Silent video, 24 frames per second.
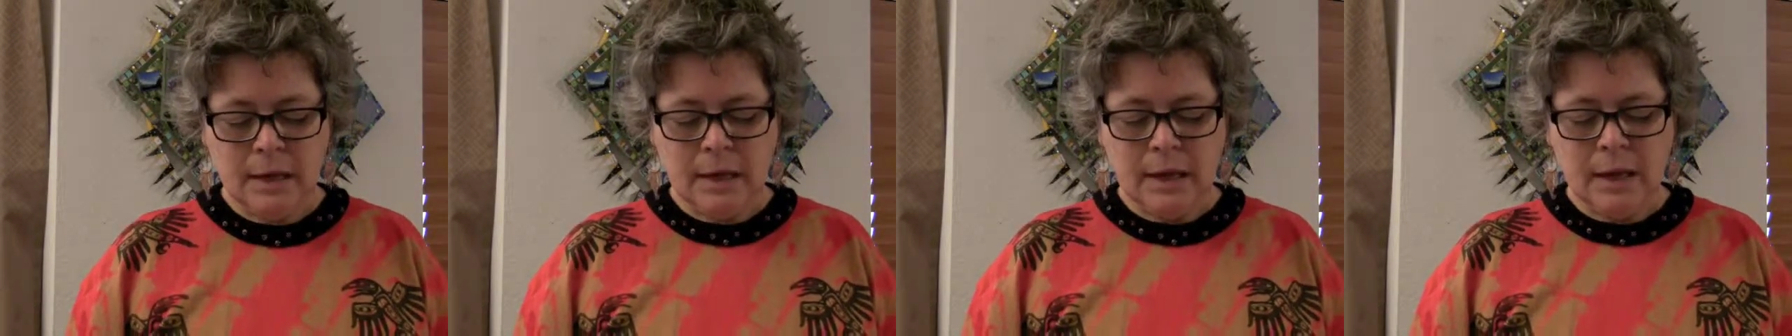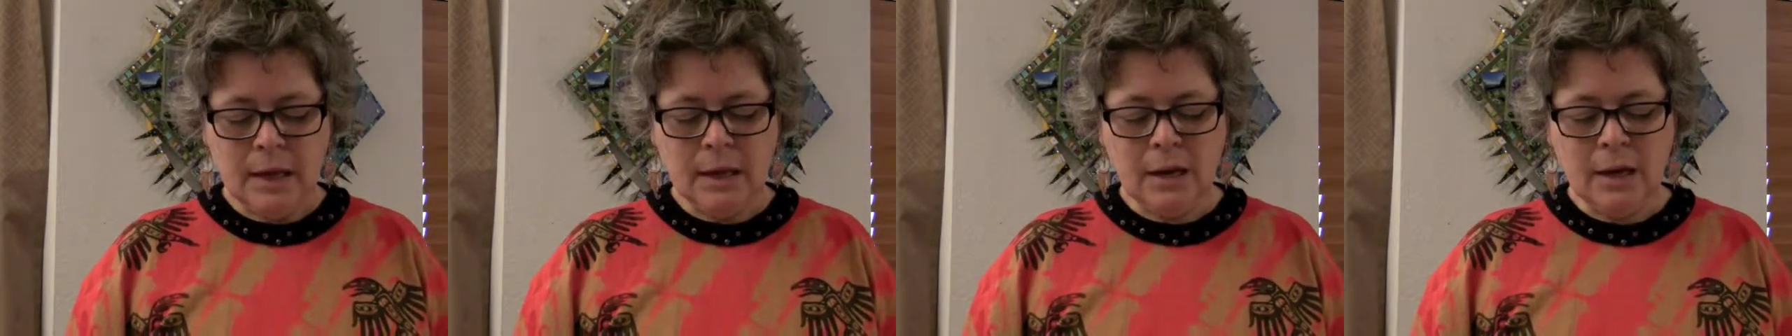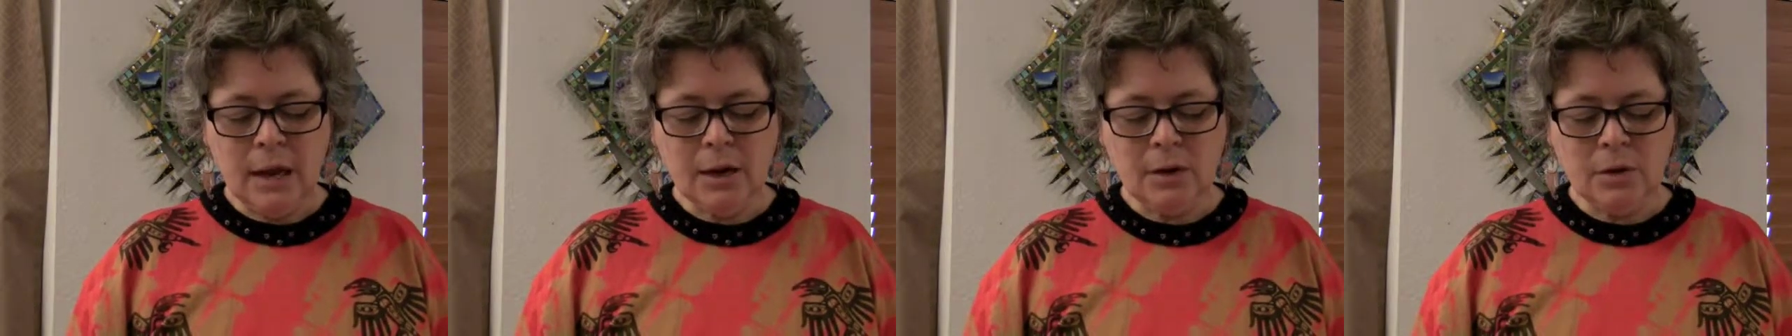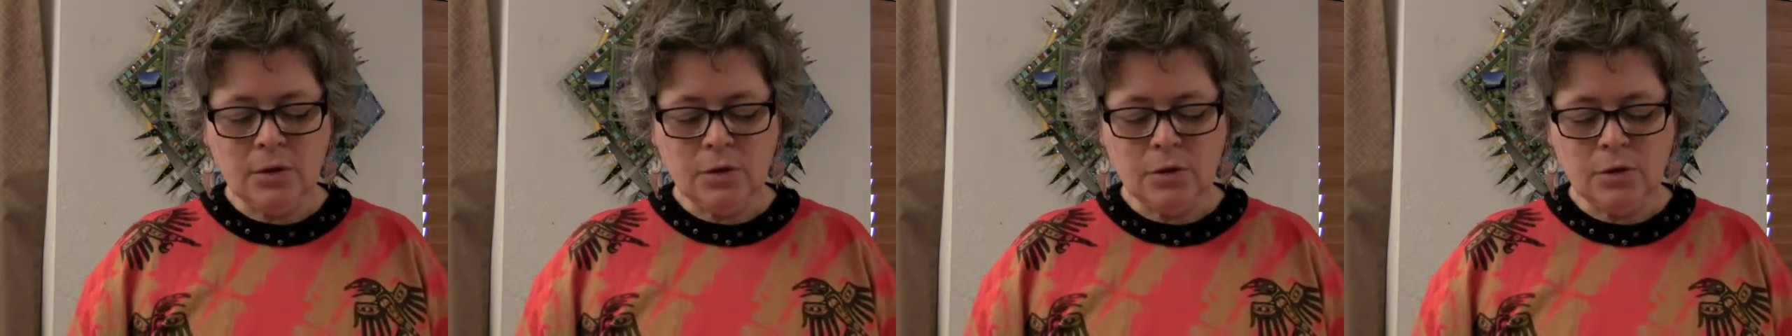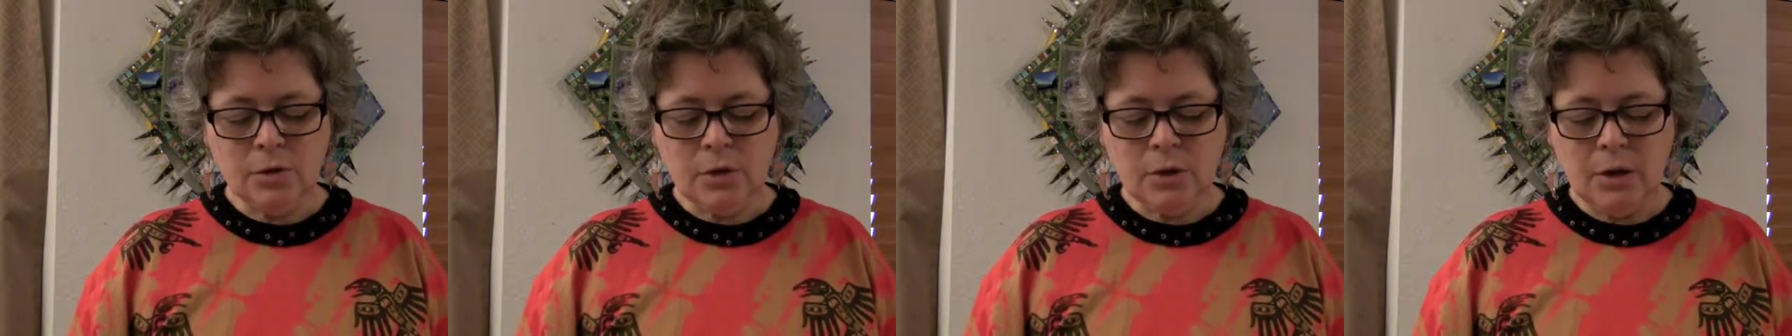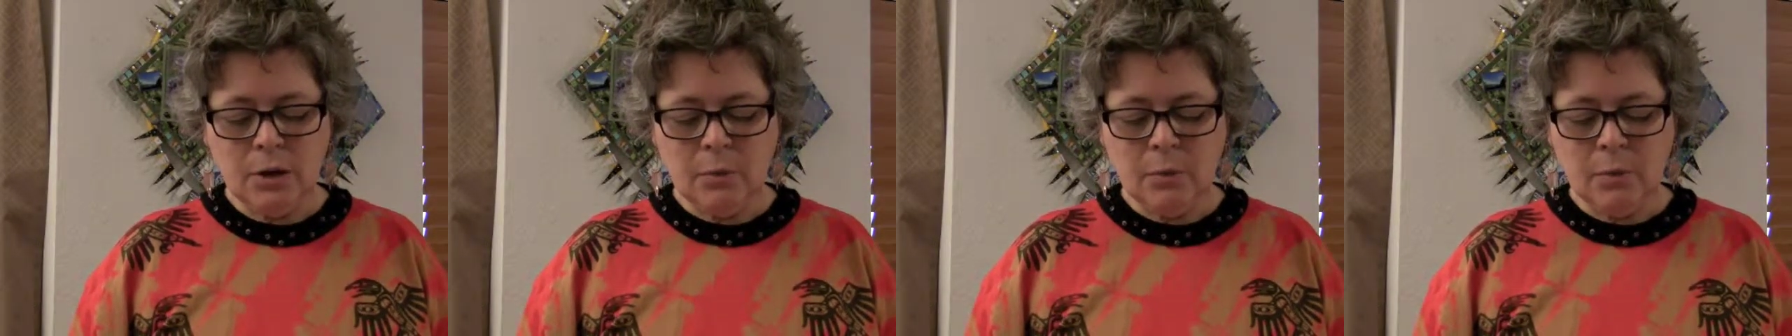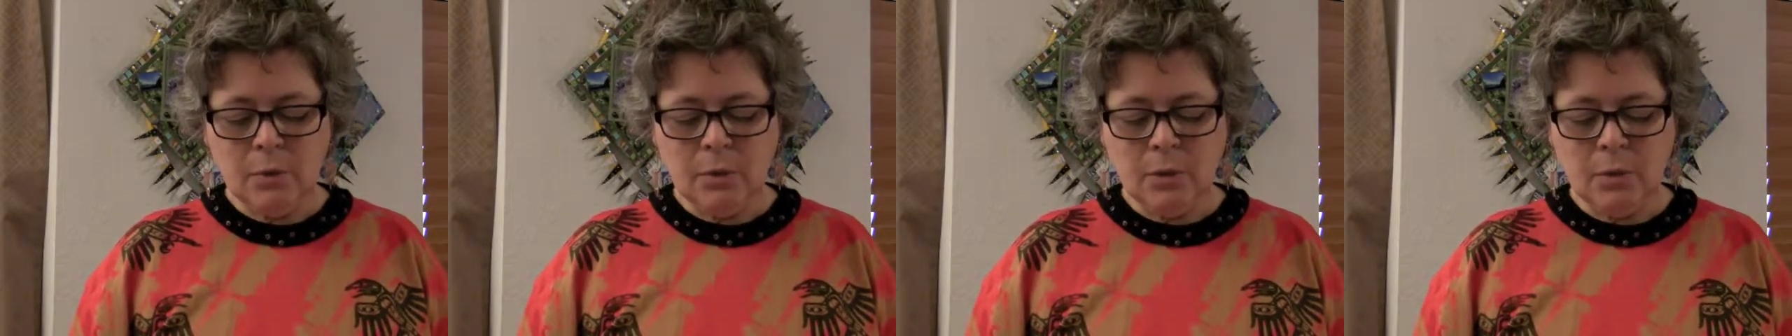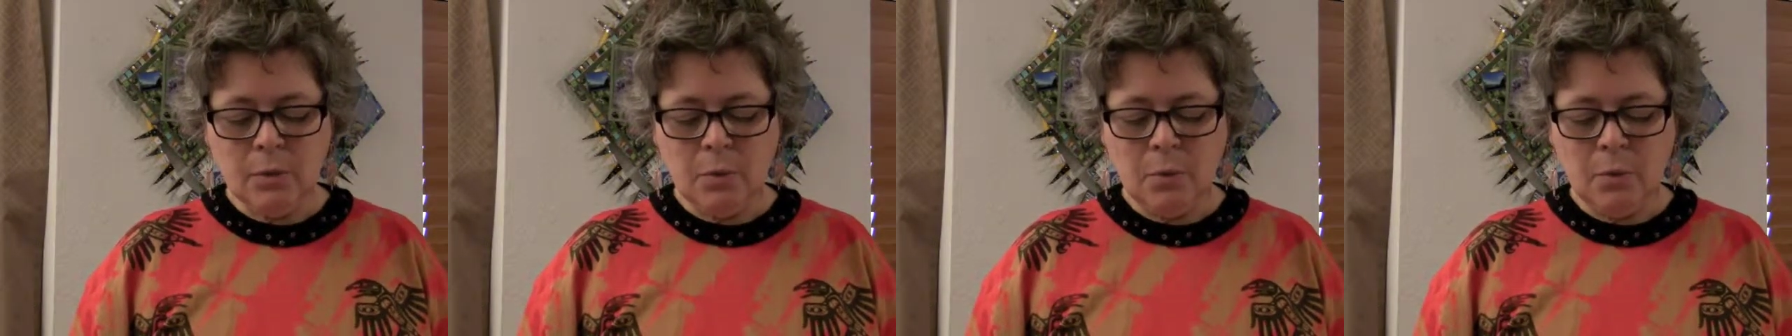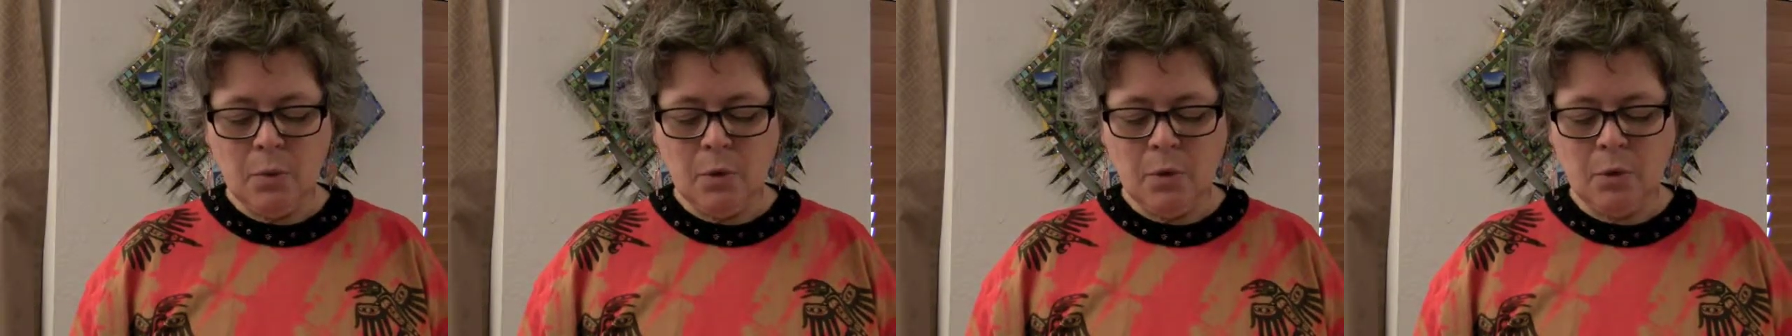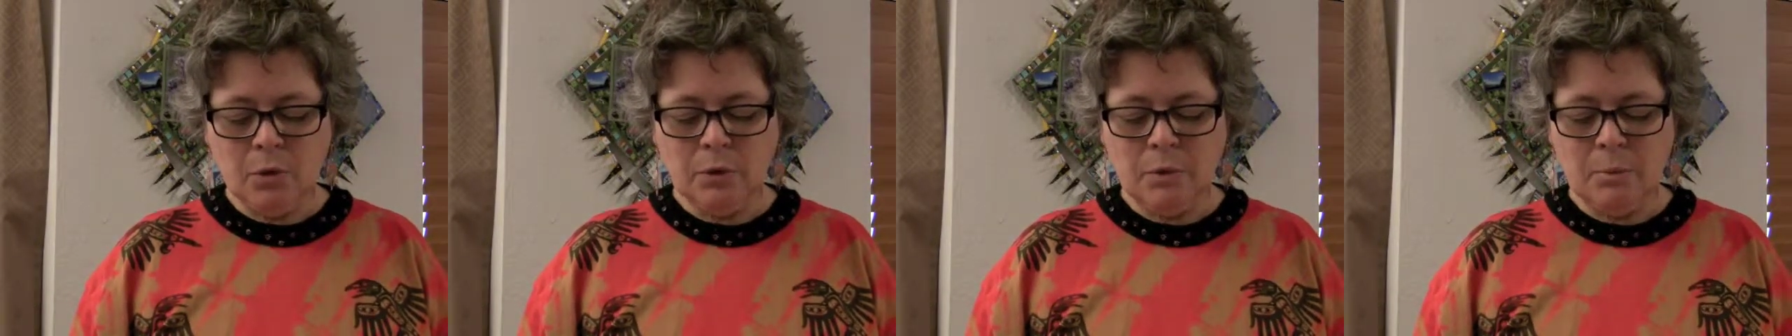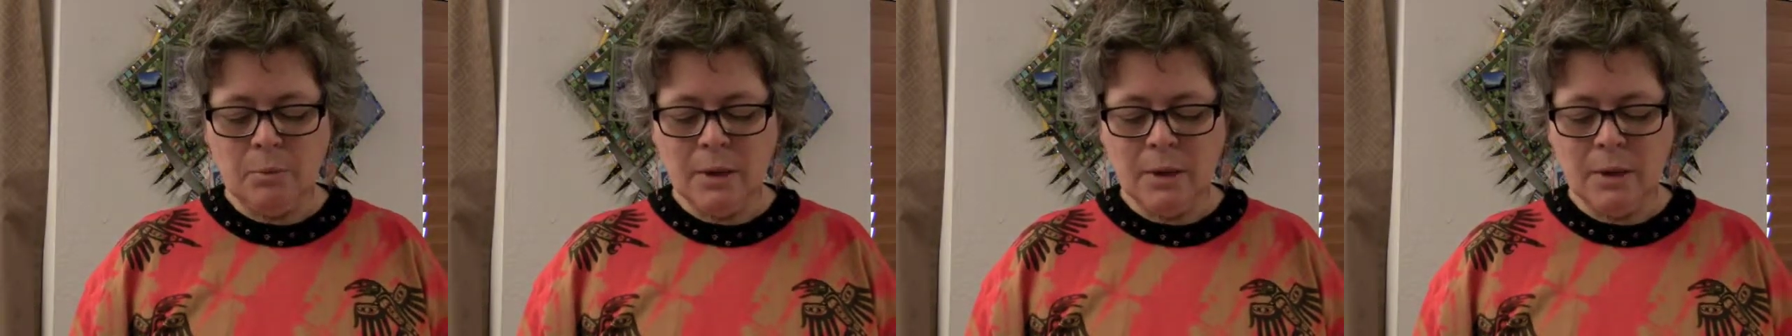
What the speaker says: He had understood it when the world